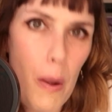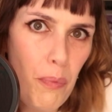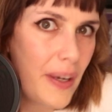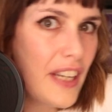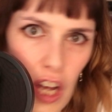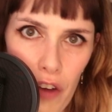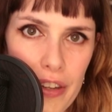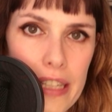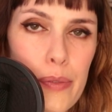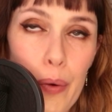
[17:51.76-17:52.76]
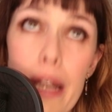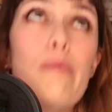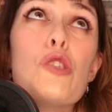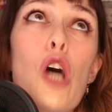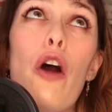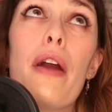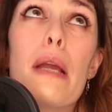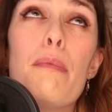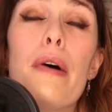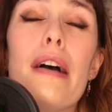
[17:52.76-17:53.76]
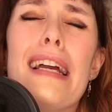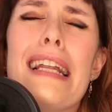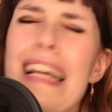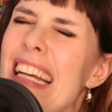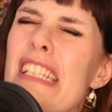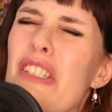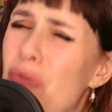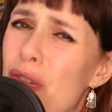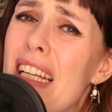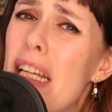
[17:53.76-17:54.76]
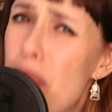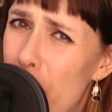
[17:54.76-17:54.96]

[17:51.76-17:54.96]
A pretty obvious one, I'm sorry, but it is really